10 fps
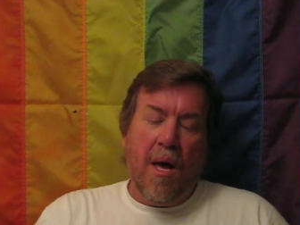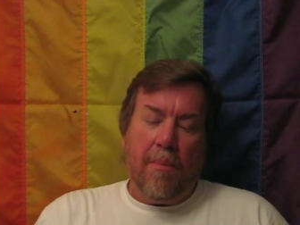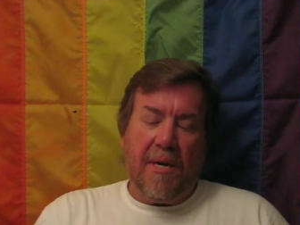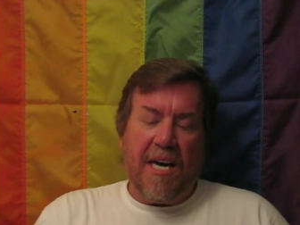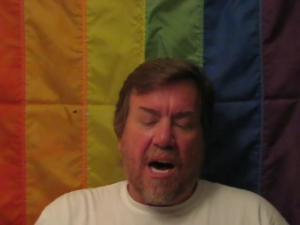
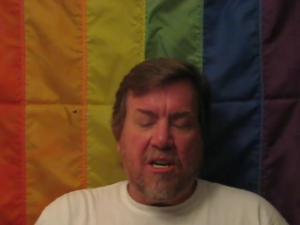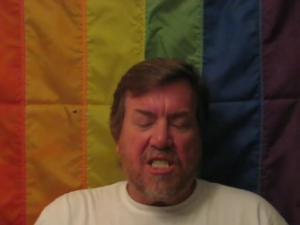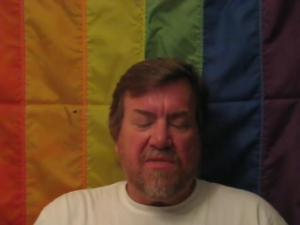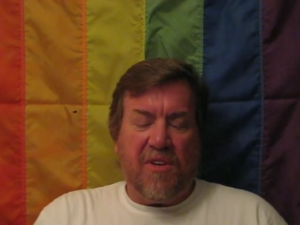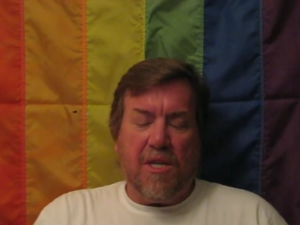but now
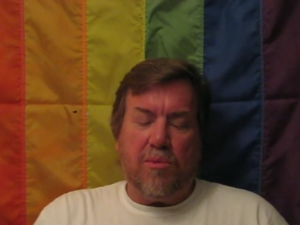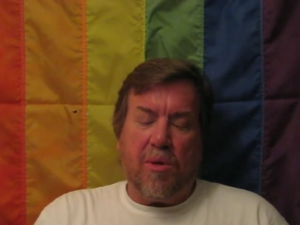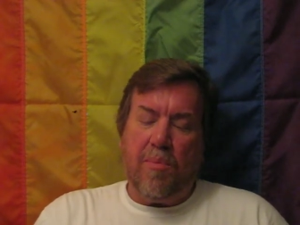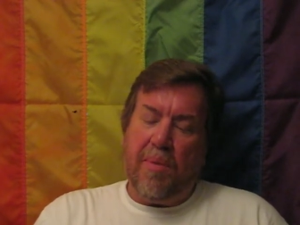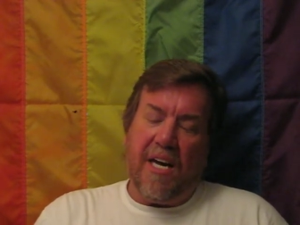it's filled
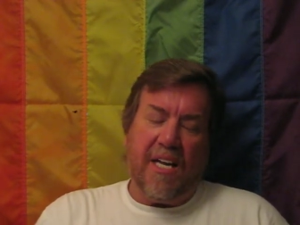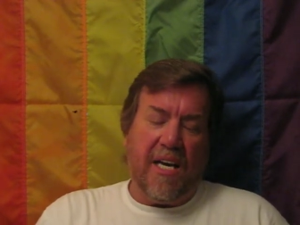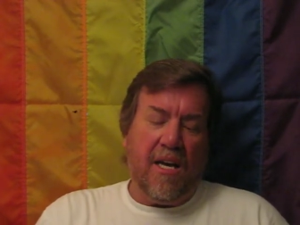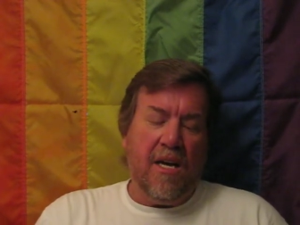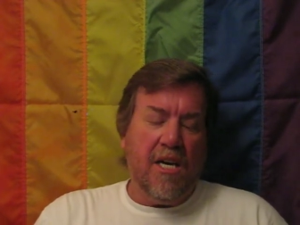with
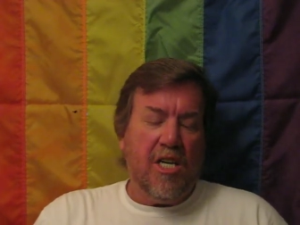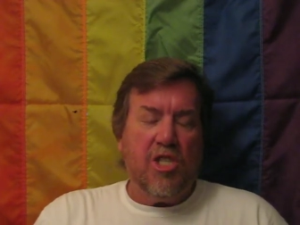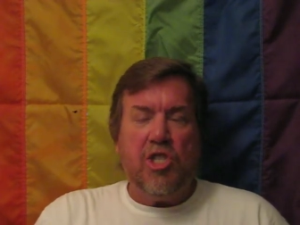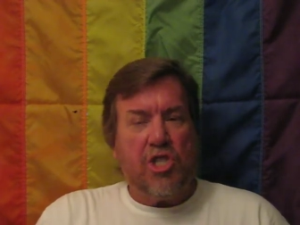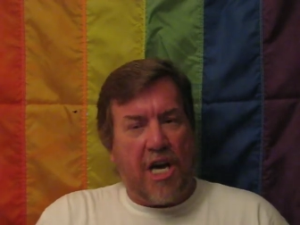pity,
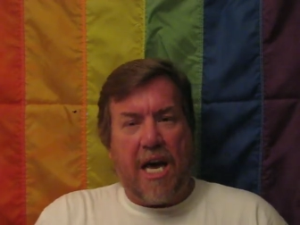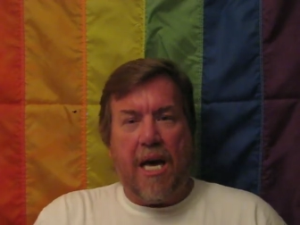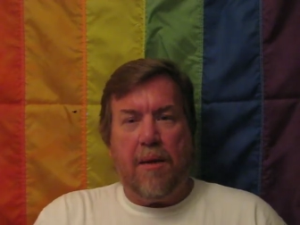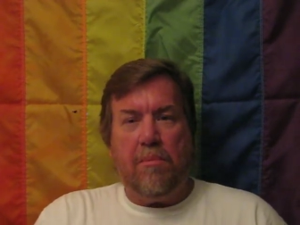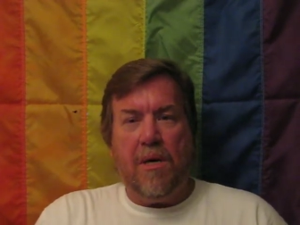
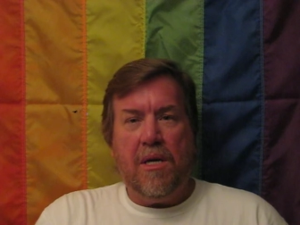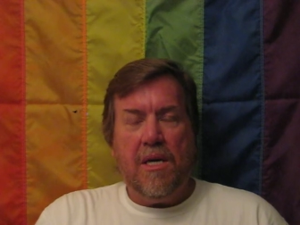shame,